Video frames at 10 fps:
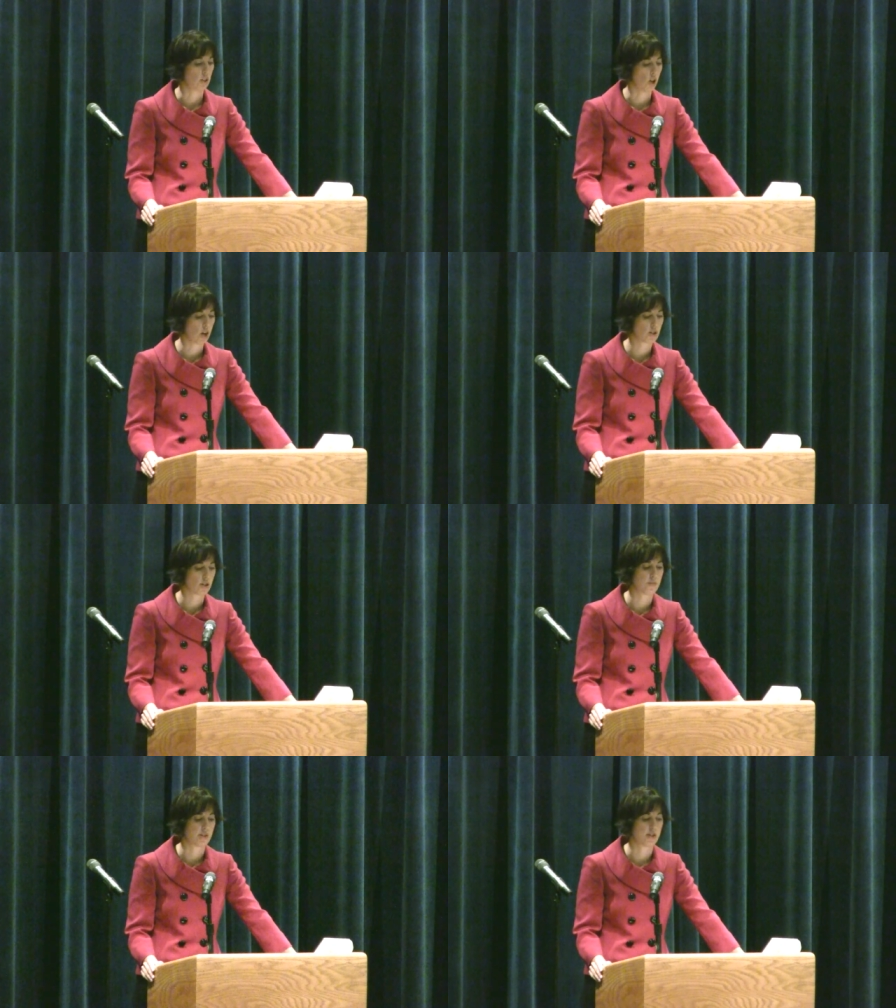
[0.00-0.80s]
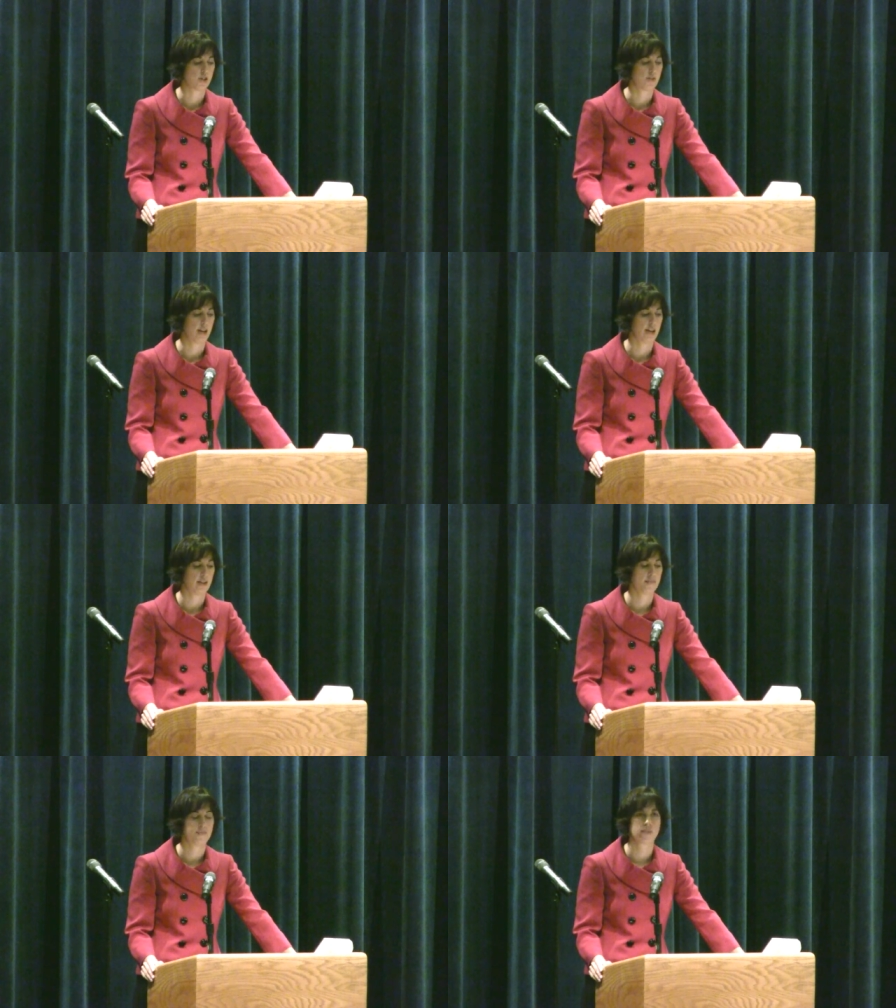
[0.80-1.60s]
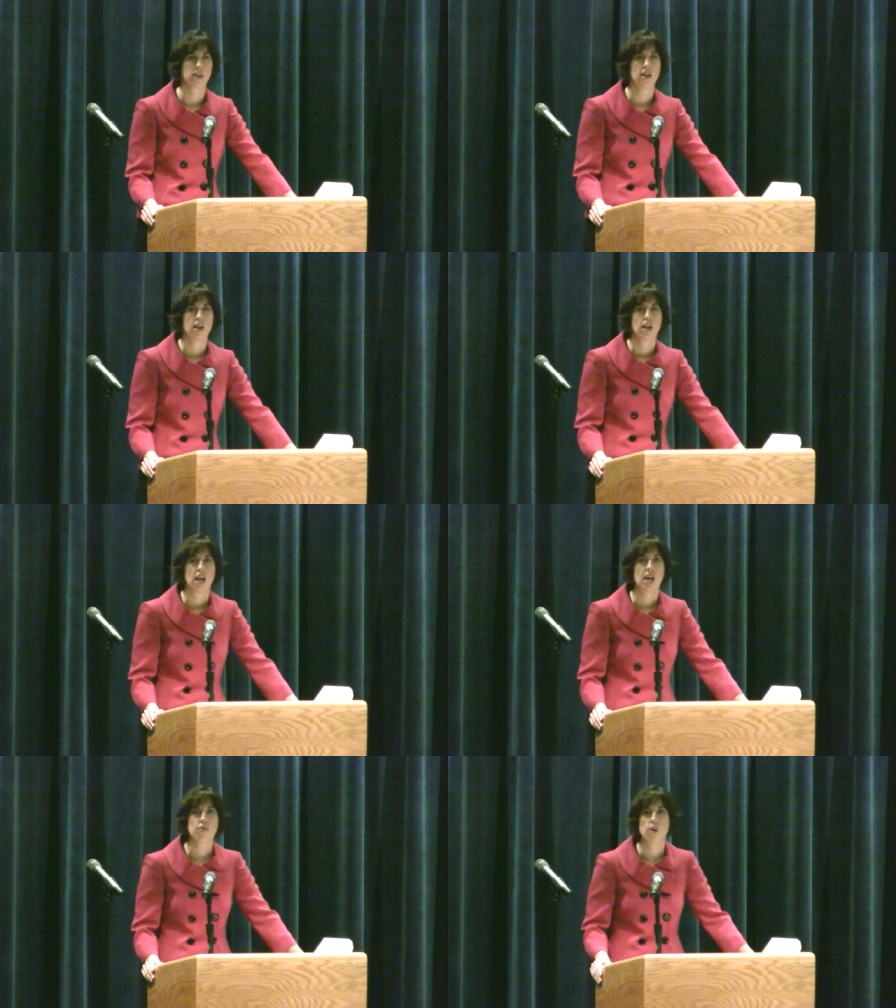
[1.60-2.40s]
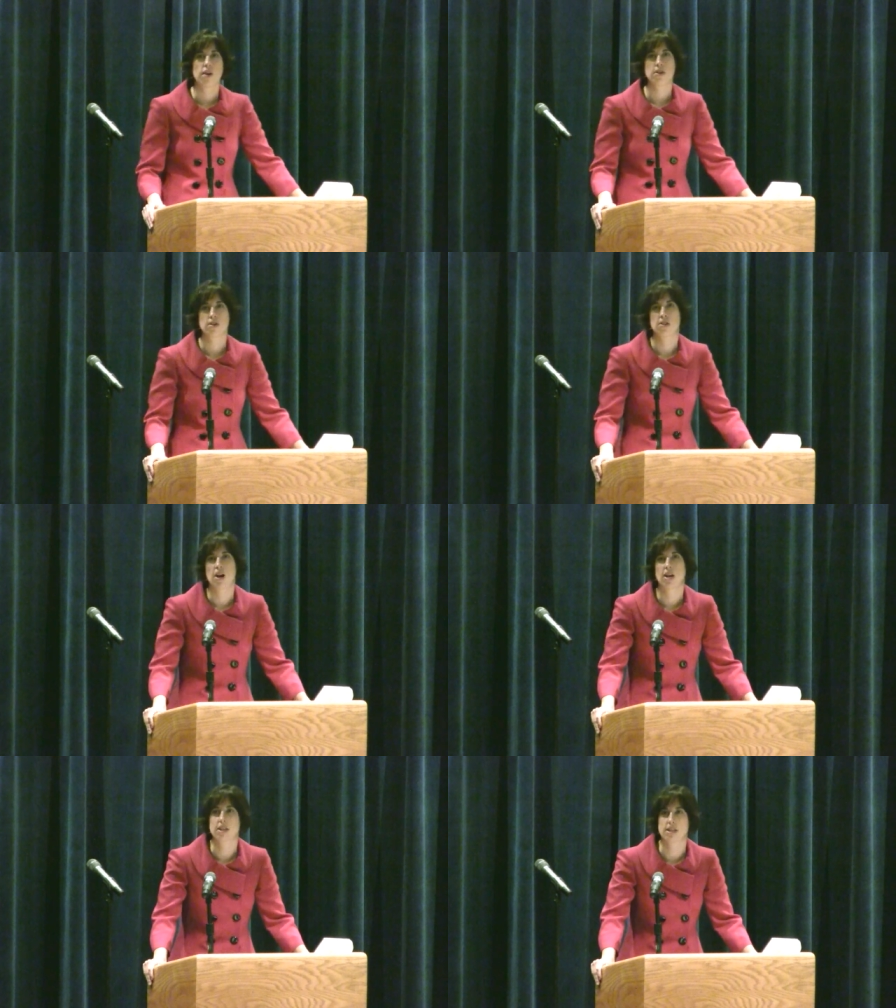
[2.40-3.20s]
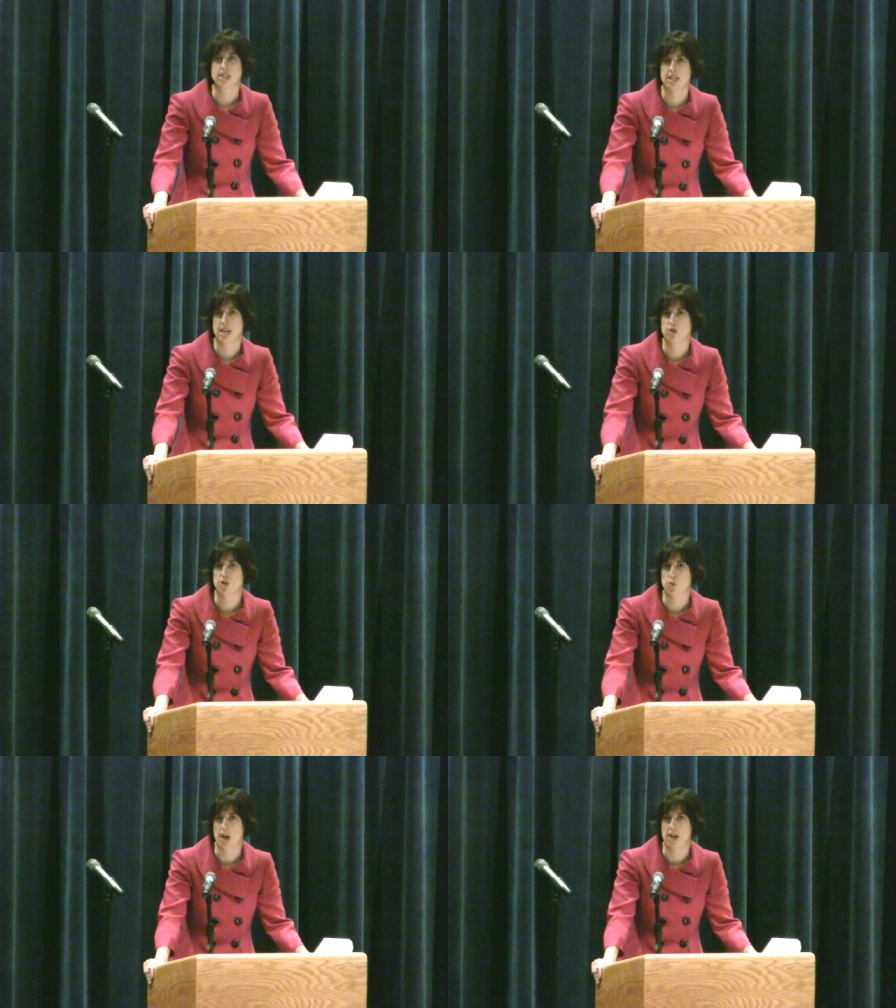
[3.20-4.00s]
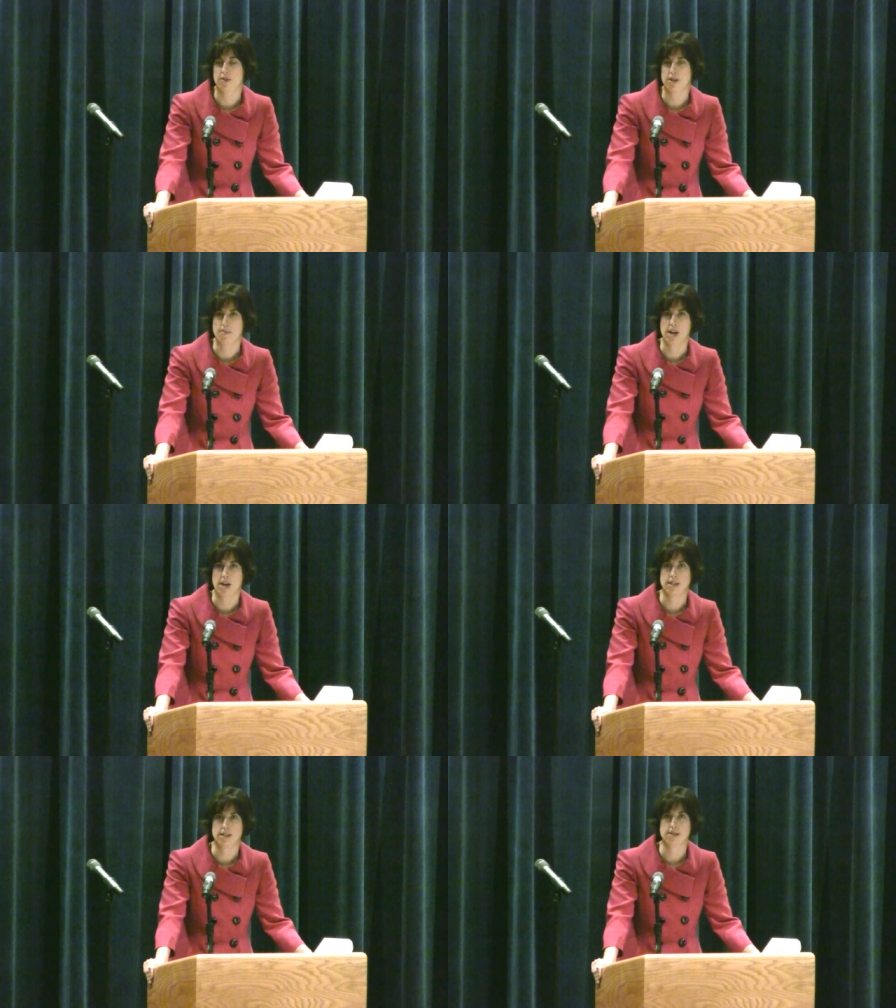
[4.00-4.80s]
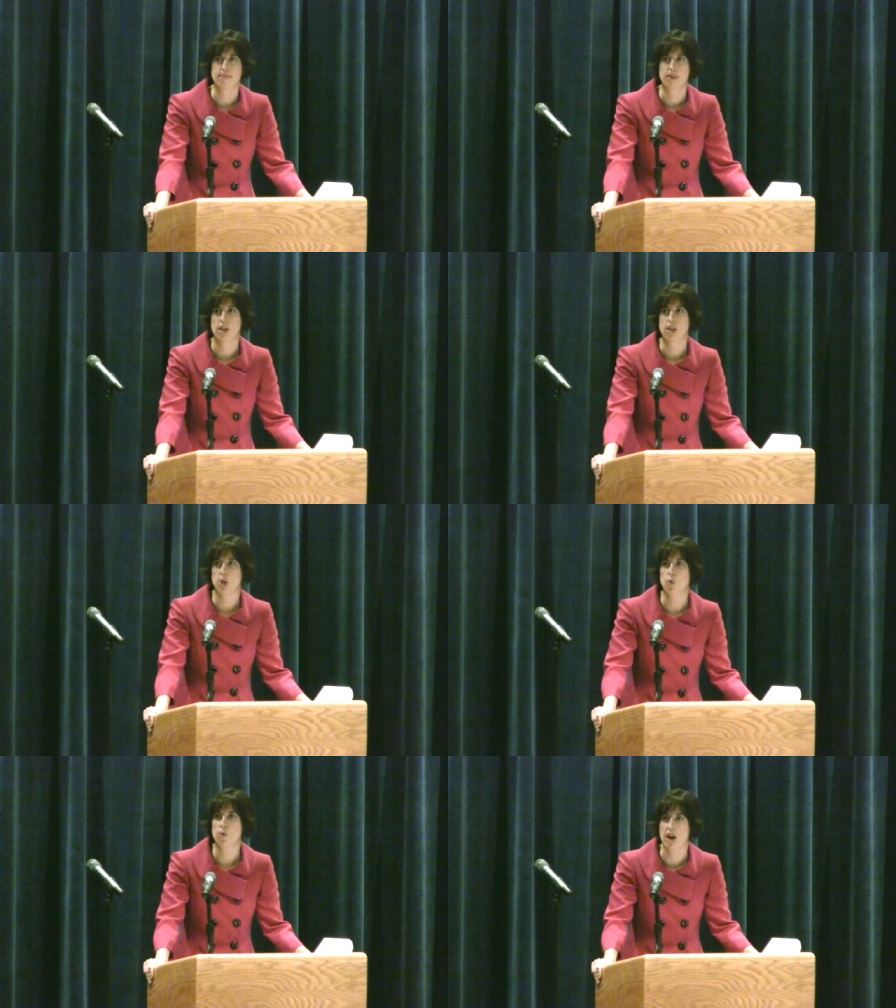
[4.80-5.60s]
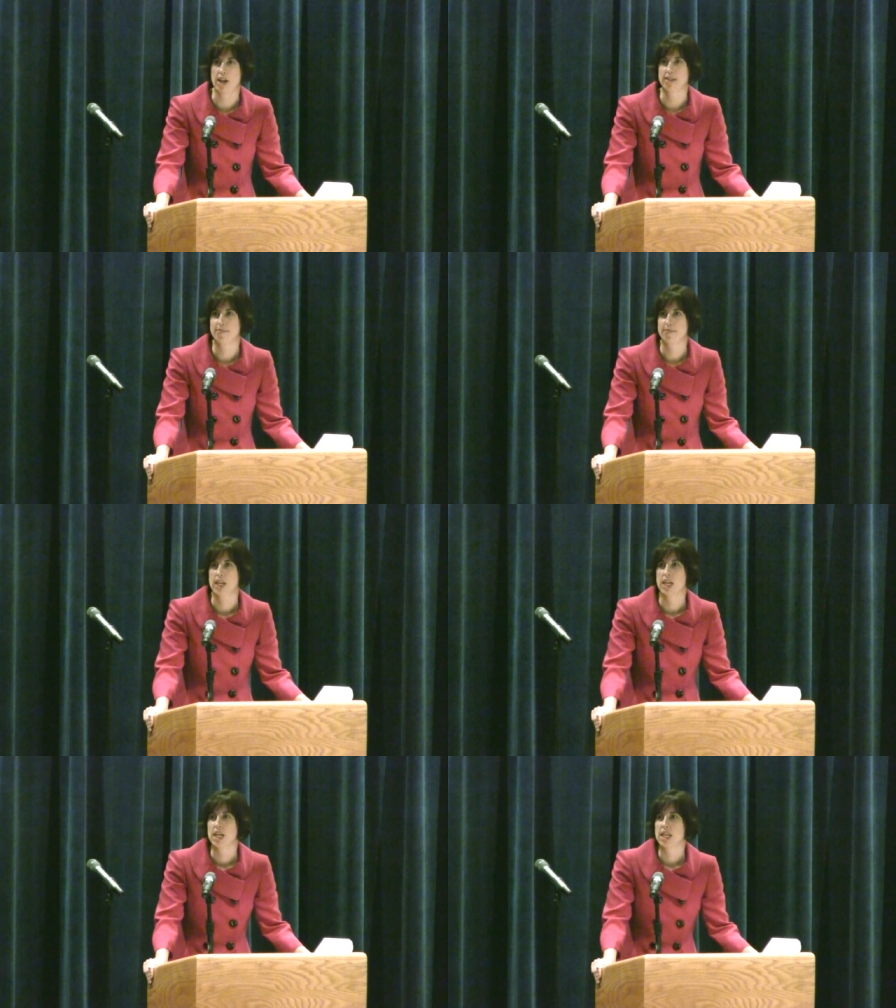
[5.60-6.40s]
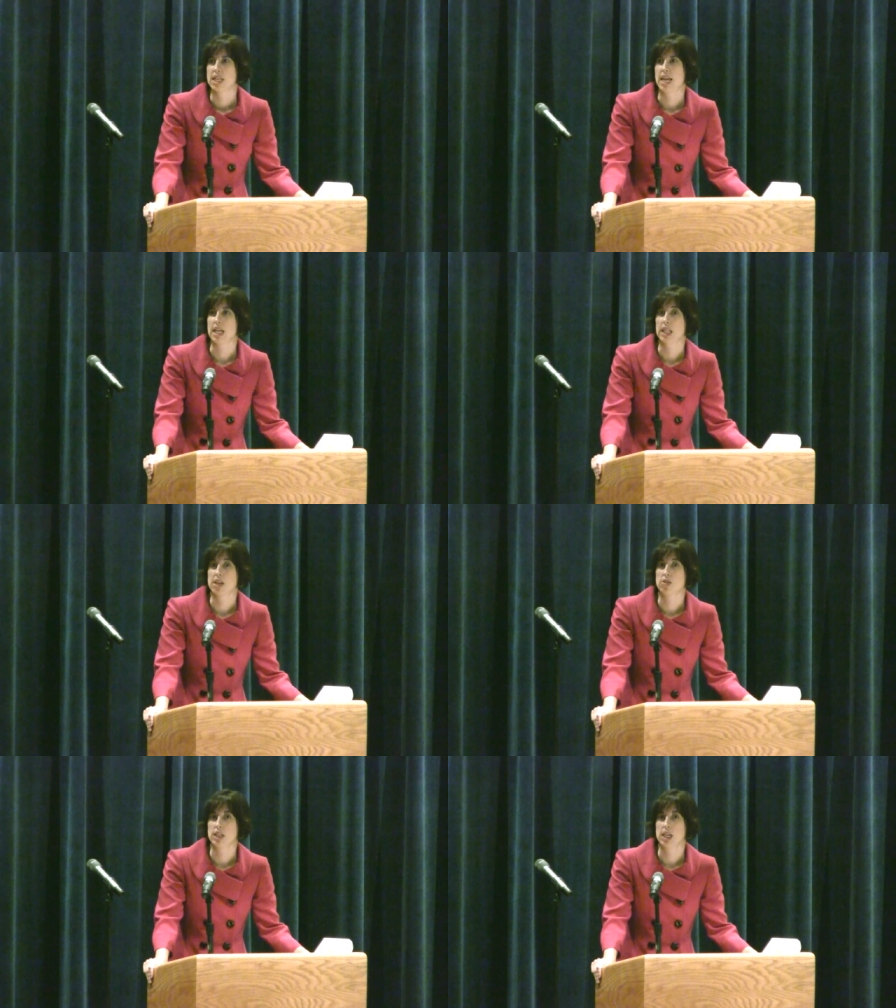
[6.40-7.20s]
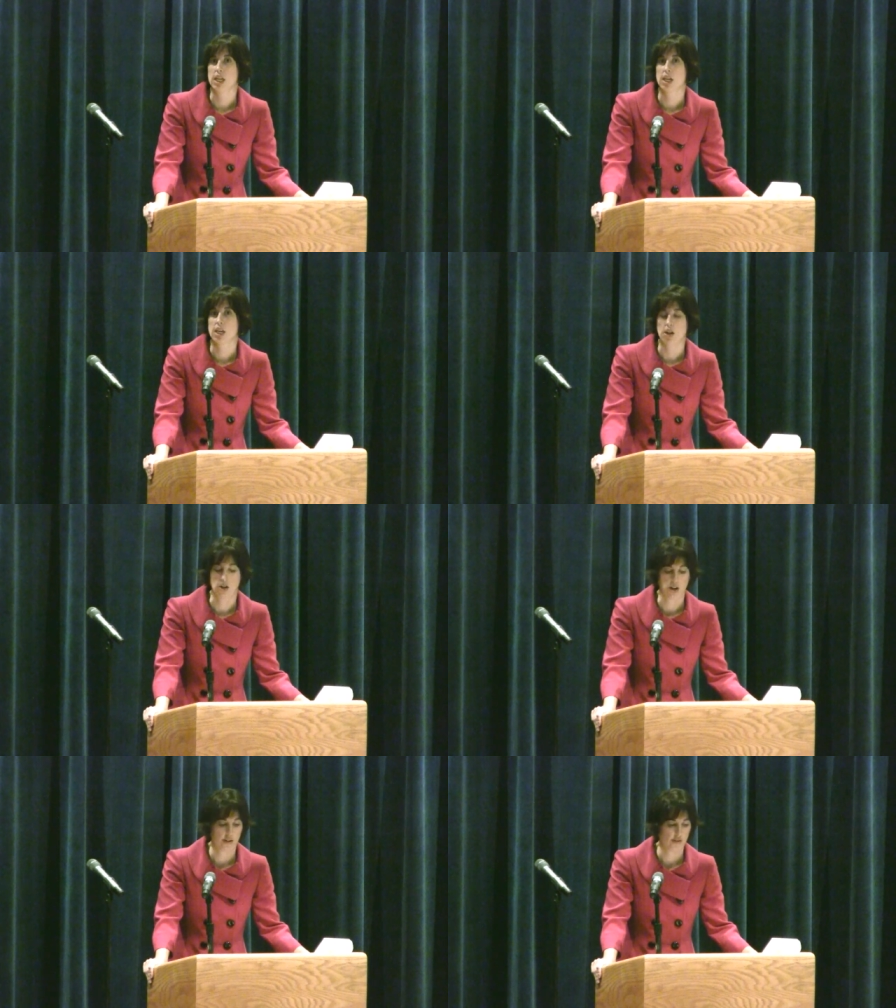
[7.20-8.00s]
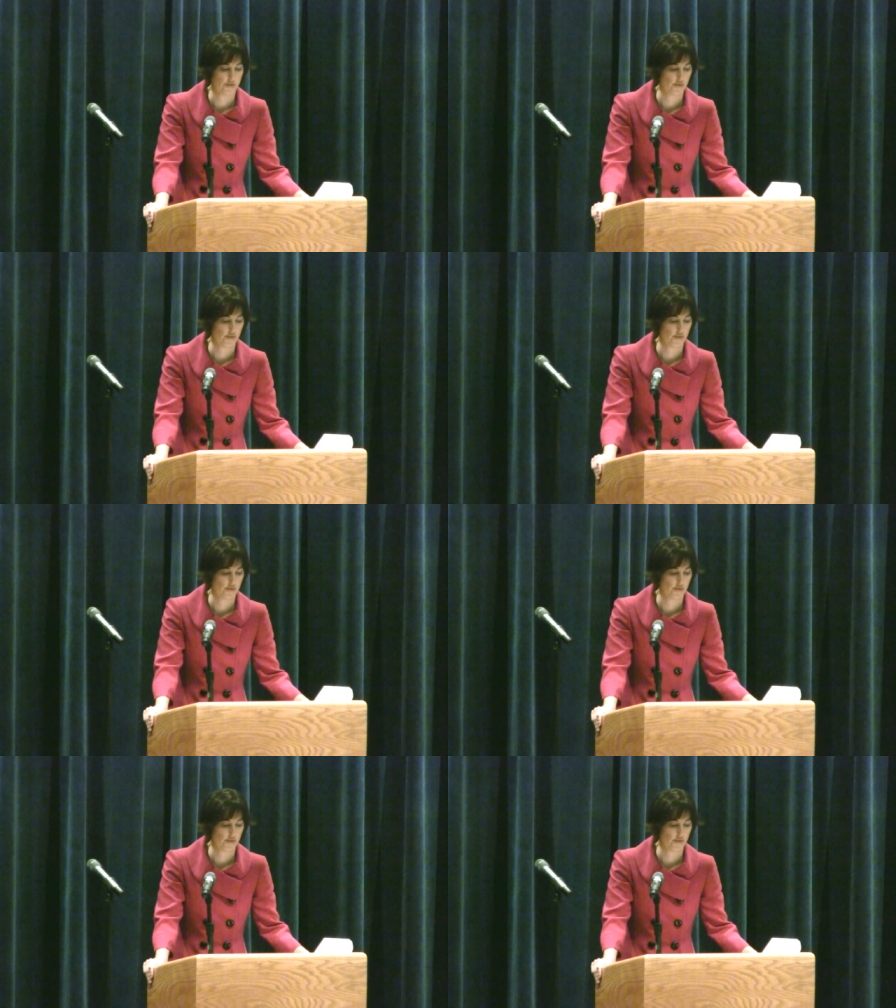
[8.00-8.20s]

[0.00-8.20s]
and long-term decision-making. If you ever thought that teenagers were out of their minds, you were right. They literally are.